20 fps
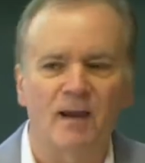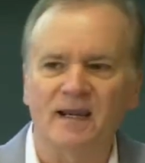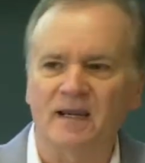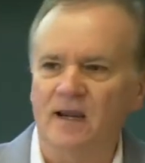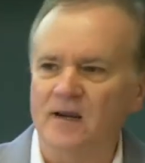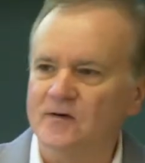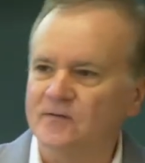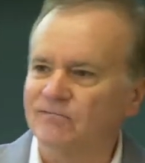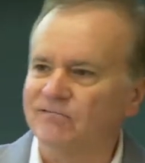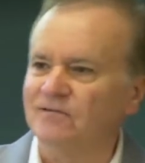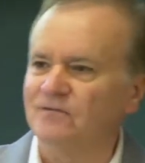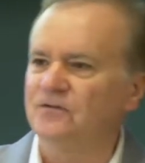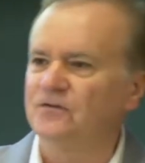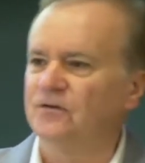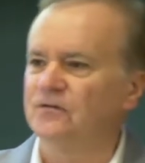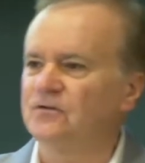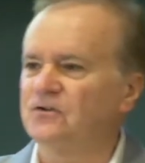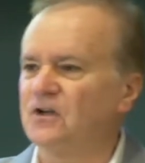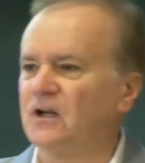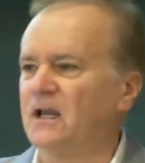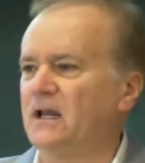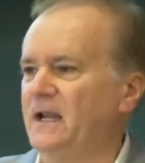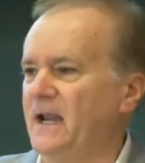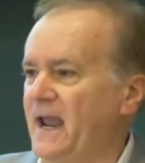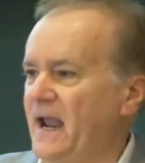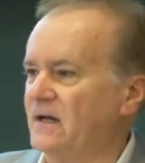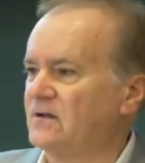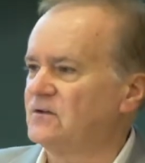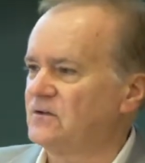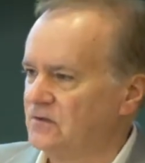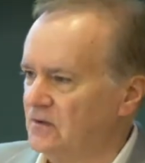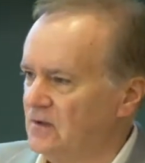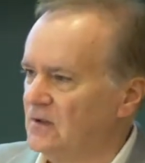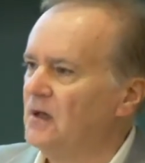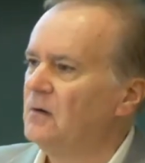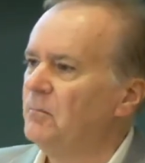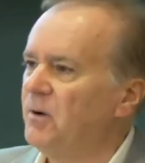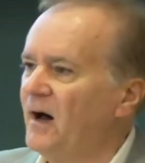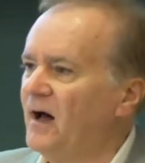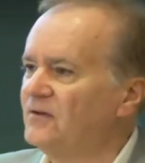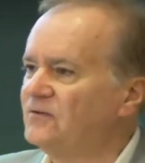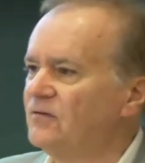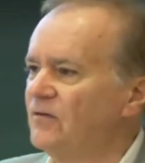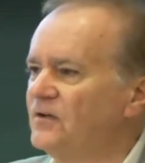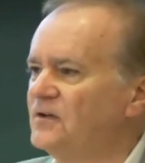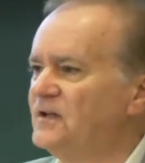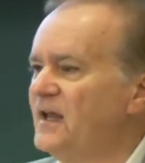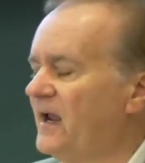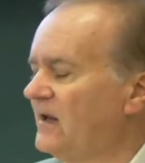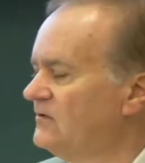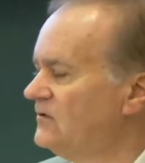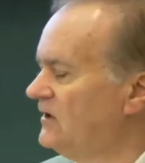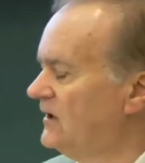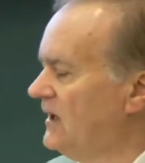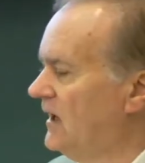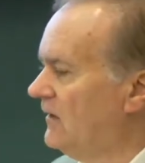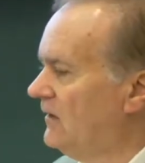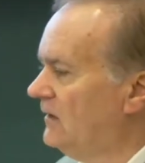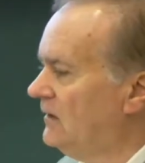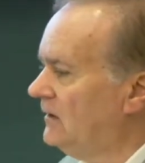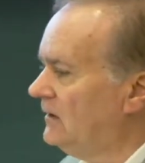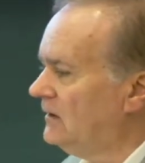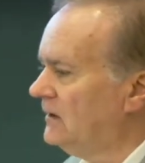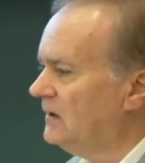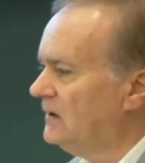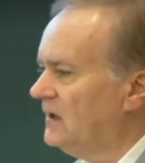make inferences to connect parts of the text together.